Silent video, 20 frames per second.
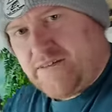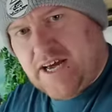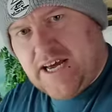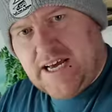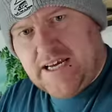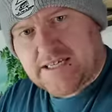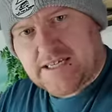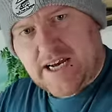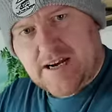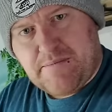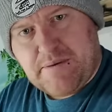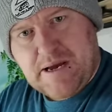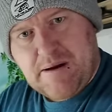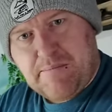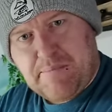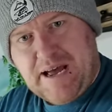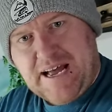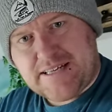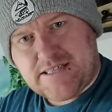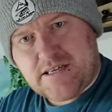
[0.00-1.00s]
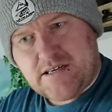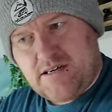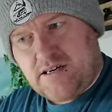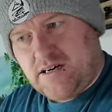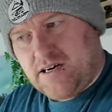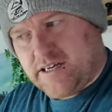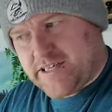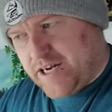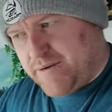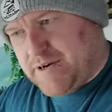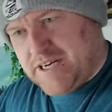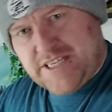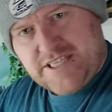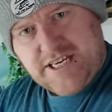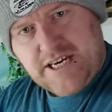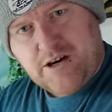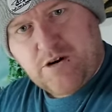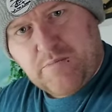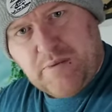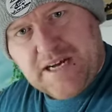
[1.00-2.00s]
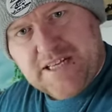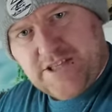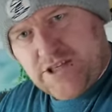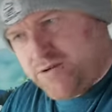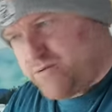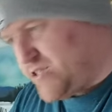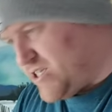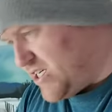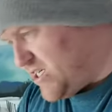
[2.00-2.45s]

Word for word: over here is going to be a bed. It's going to be a single bed, two